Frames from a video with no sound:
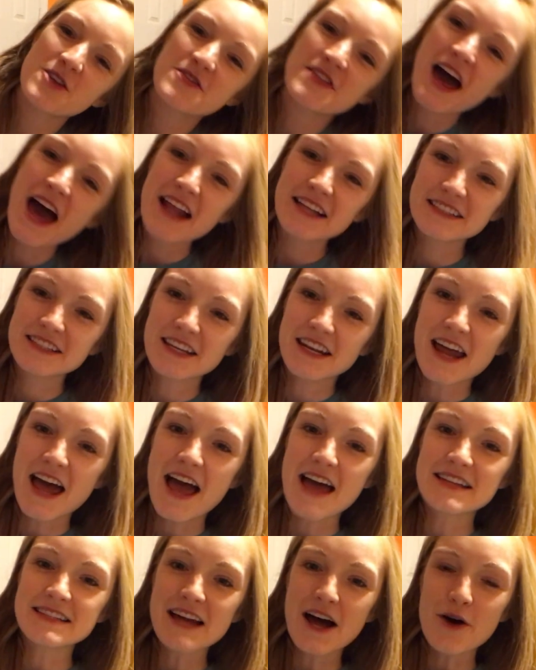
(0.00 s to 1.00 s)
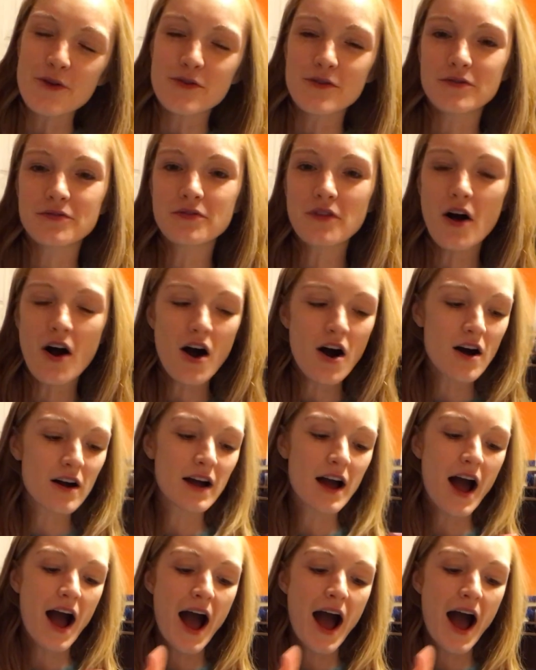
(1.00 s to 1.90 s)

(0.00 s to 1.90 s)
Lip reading: That is gonna end out the vlog.